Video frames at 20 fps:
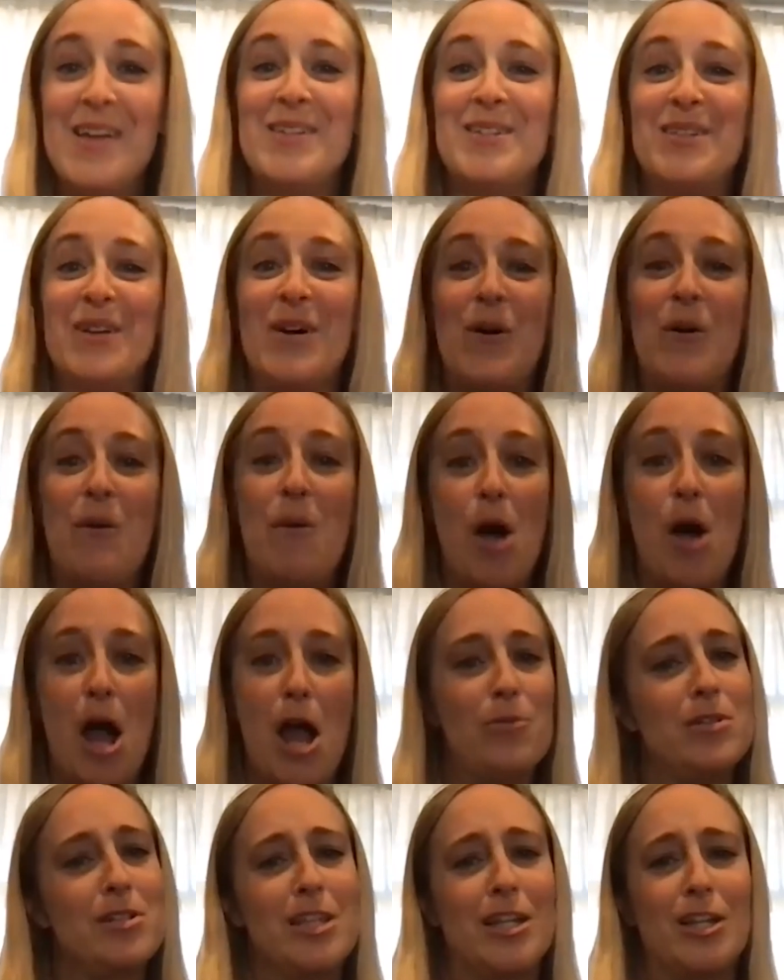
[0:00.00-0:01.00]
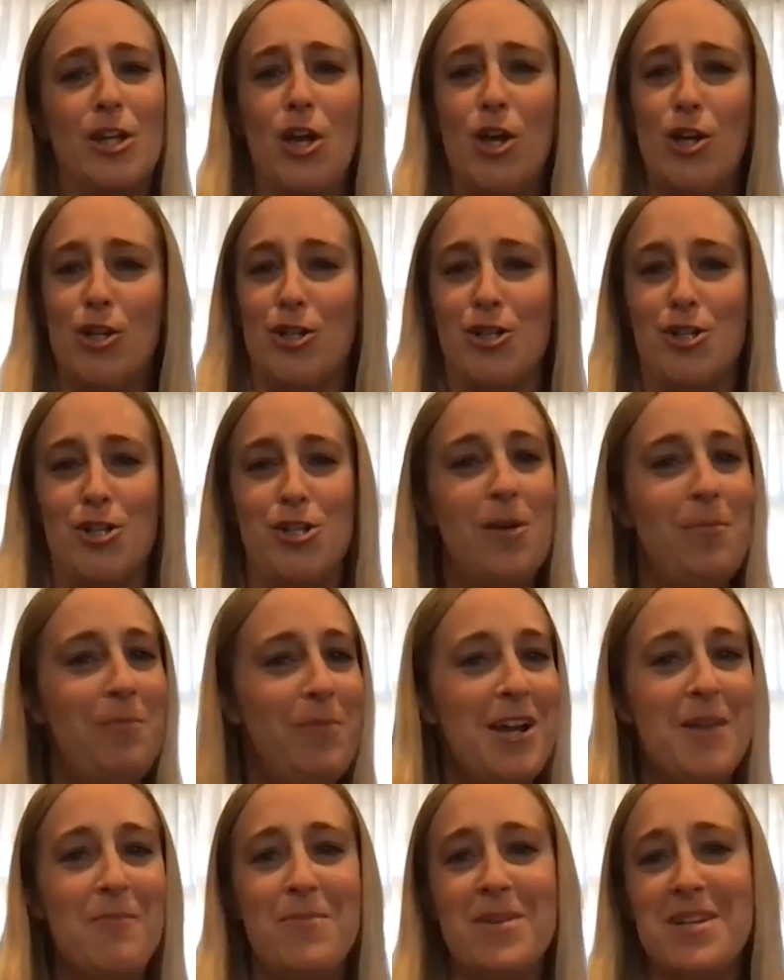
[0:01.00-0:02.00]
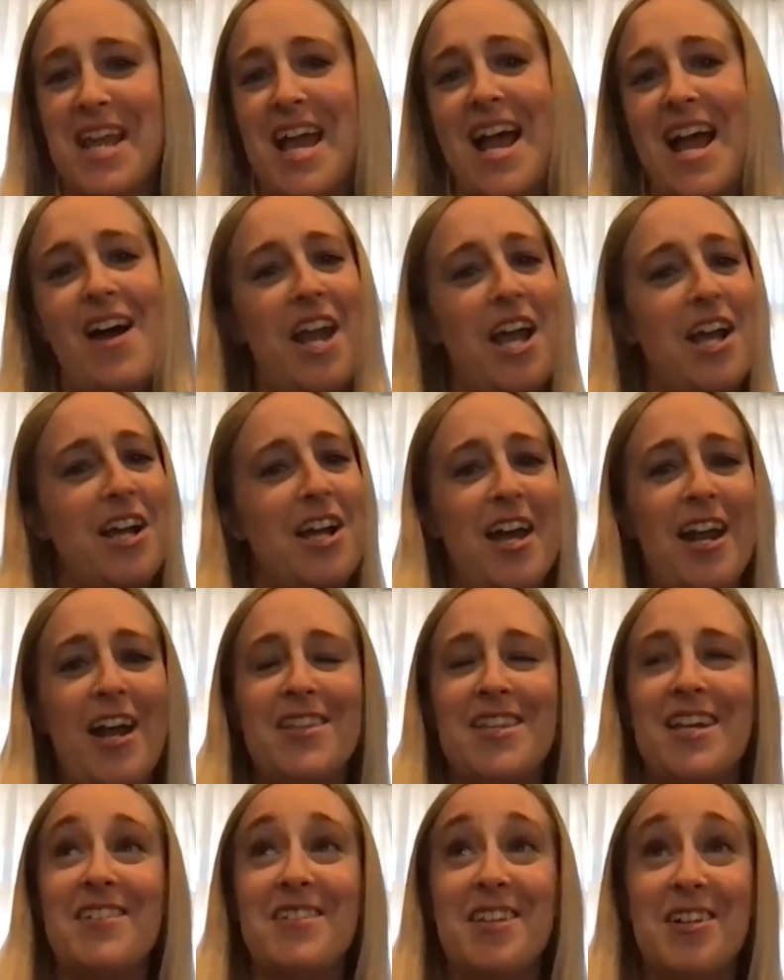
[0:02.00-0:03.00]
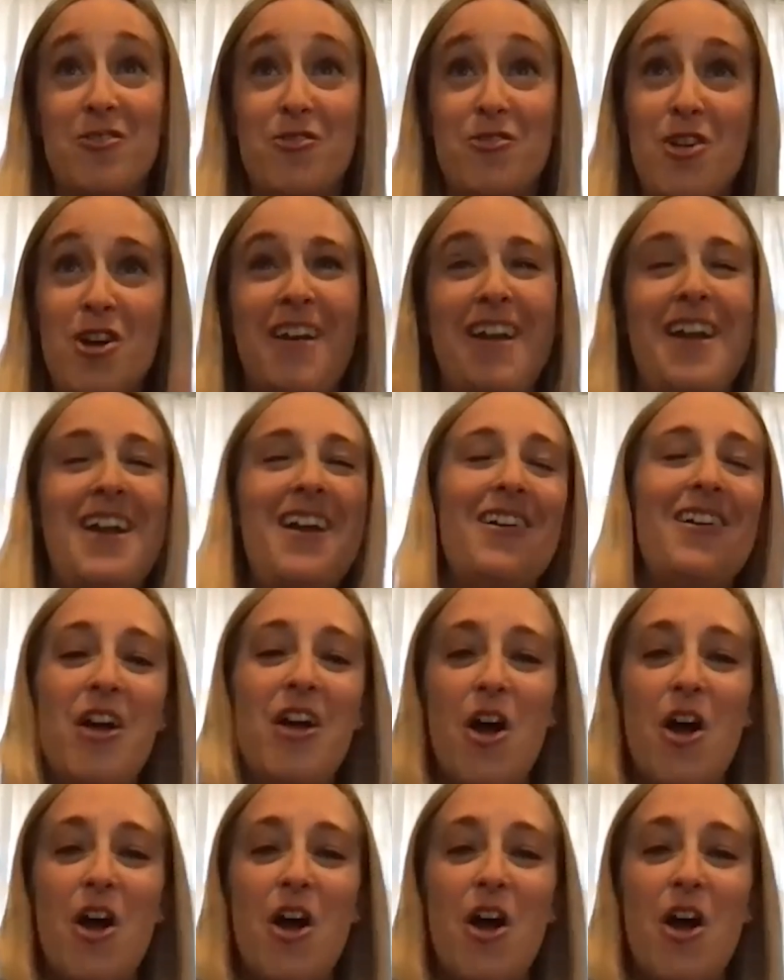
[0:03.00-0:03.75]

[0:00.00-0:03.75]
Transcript: So I was like jumping up and down. I got outside. I was like, they're here.